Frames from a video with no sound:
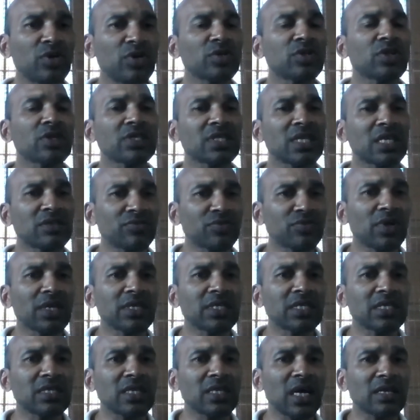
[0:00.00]
successful
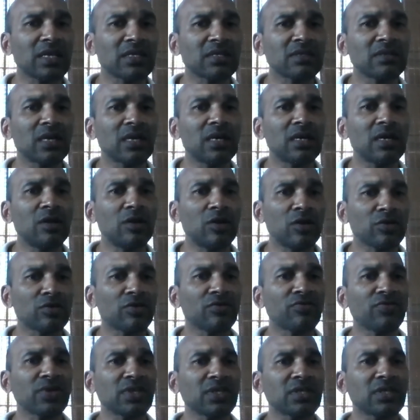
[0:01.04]
at it, at a lot
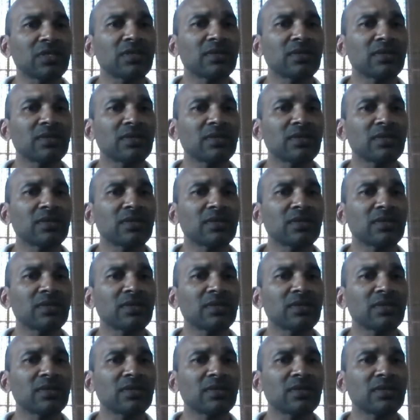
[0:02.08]
of it.